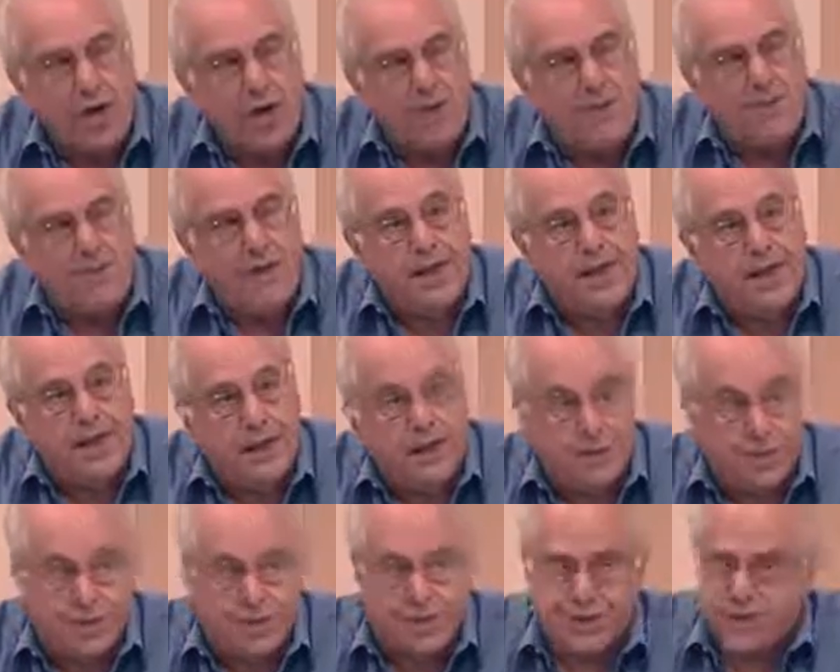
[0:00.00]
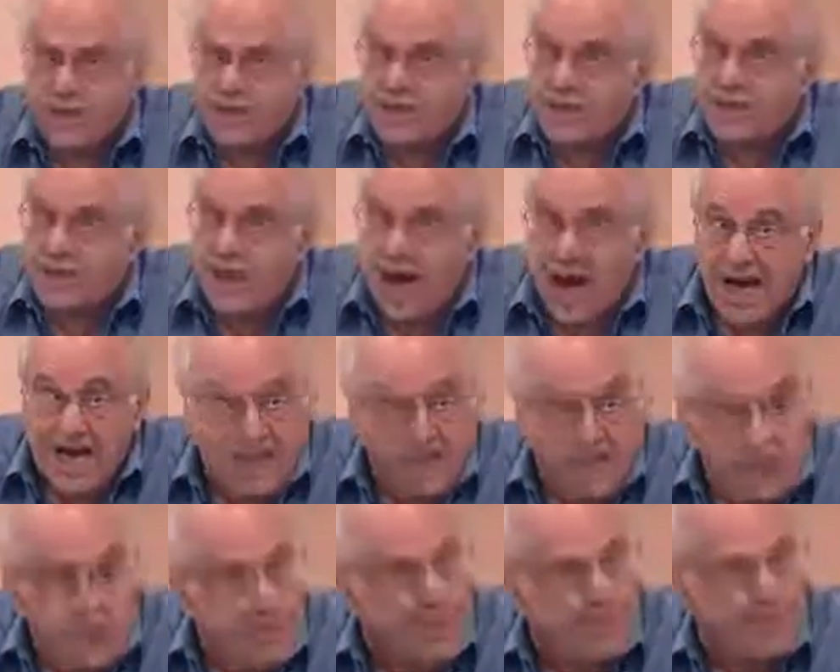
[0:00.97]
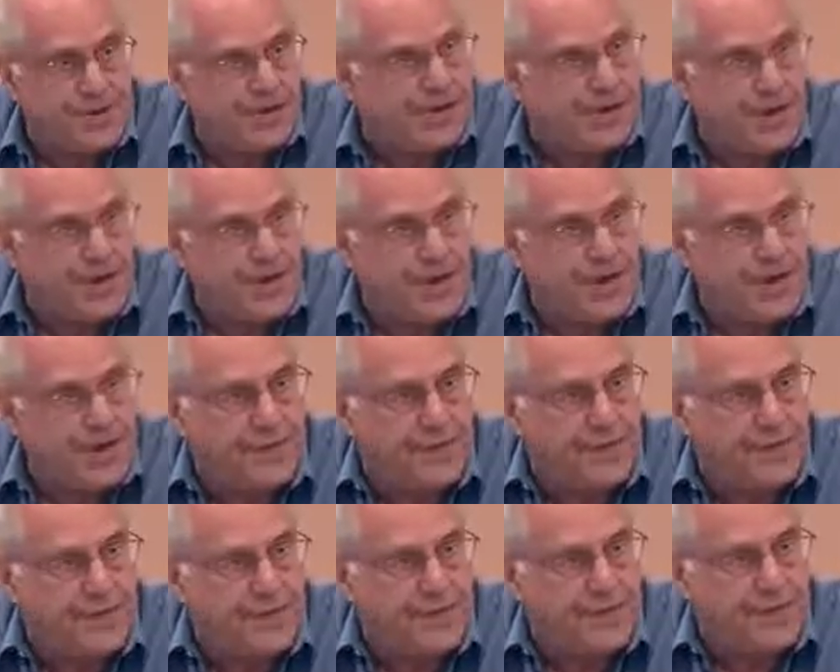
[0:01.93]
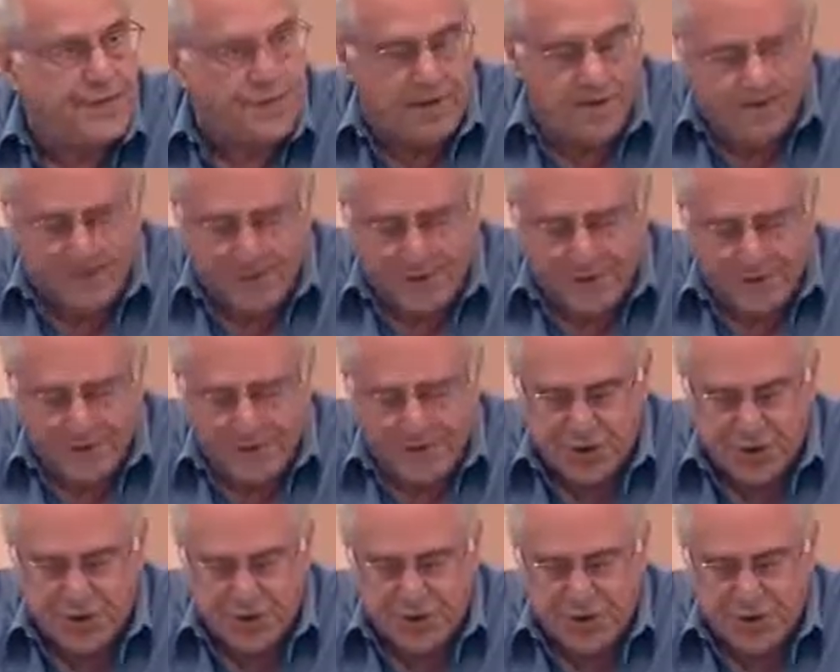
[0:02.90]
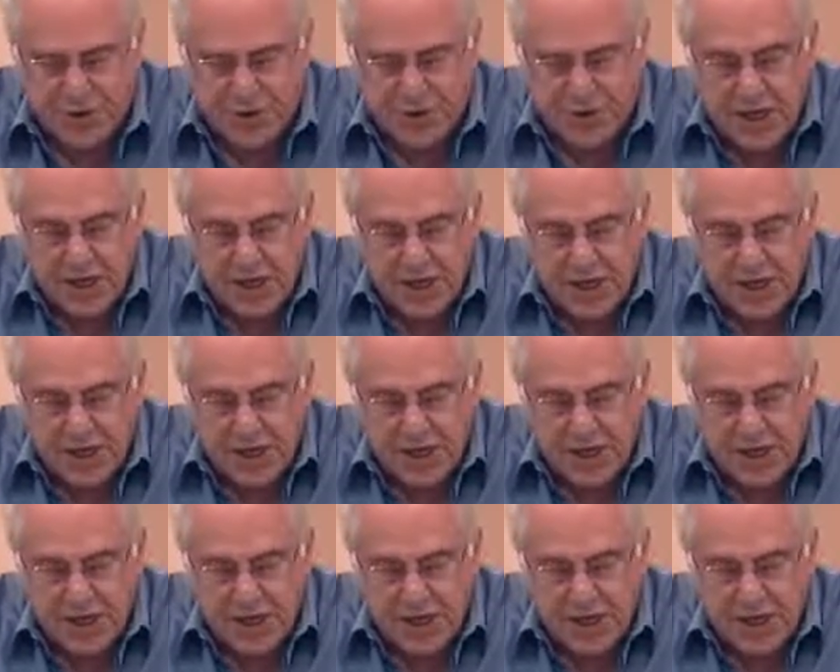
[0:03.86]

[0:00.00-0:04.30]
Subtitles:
$1 million, which is a tiny percentage of the people of Massachusetts.